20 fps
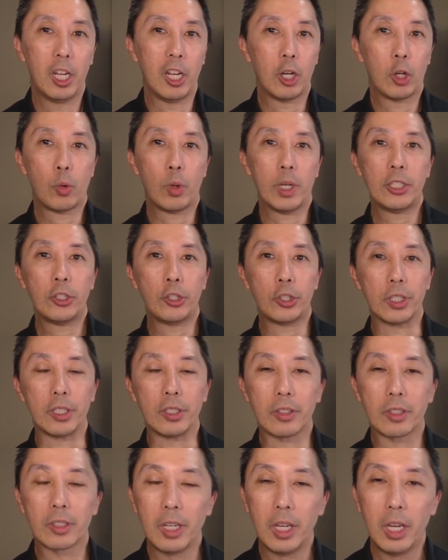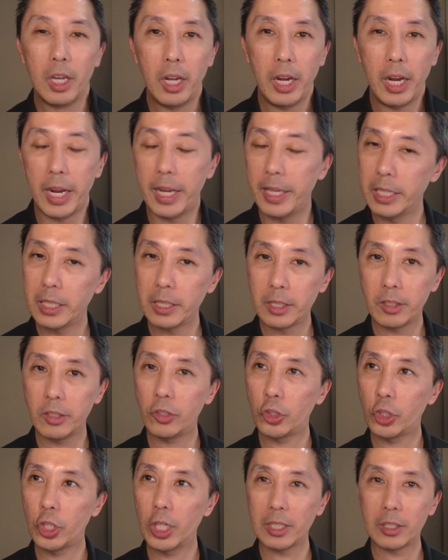questions. And this is
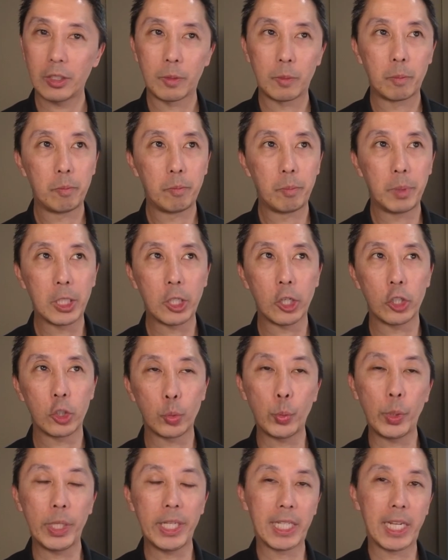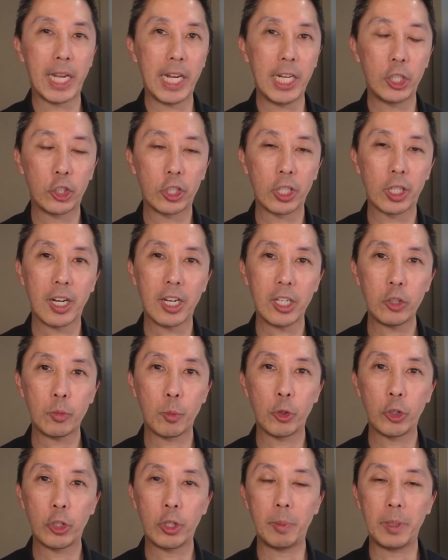just because we gauge the
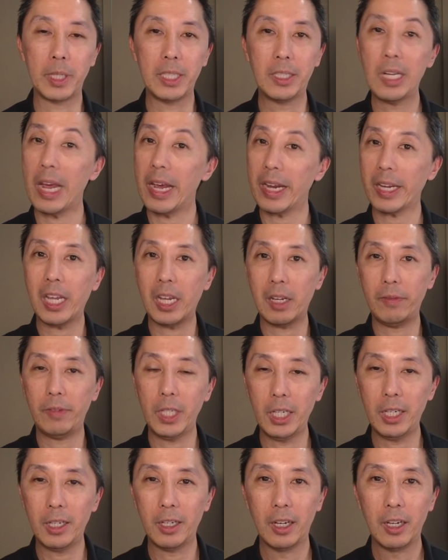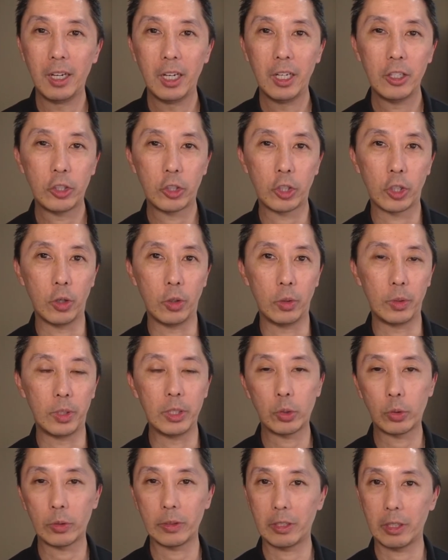customer to be tech heavy. So
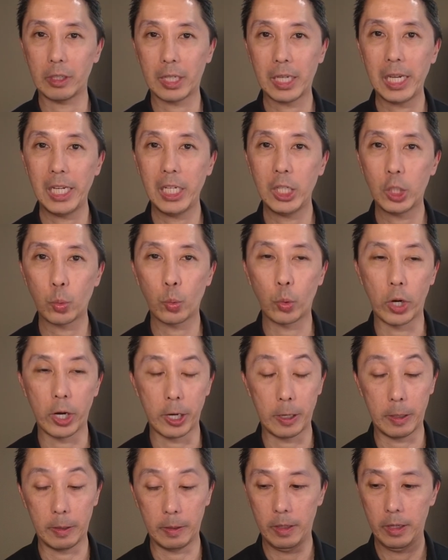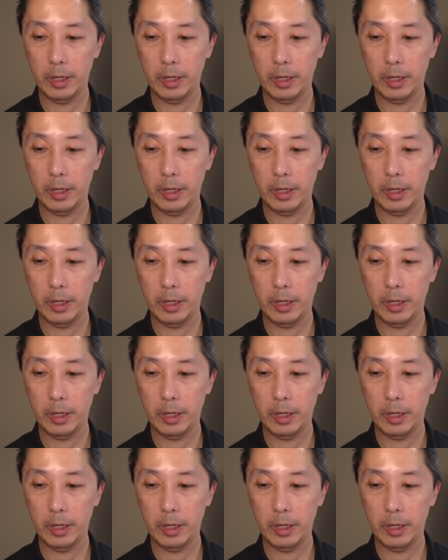this was a case where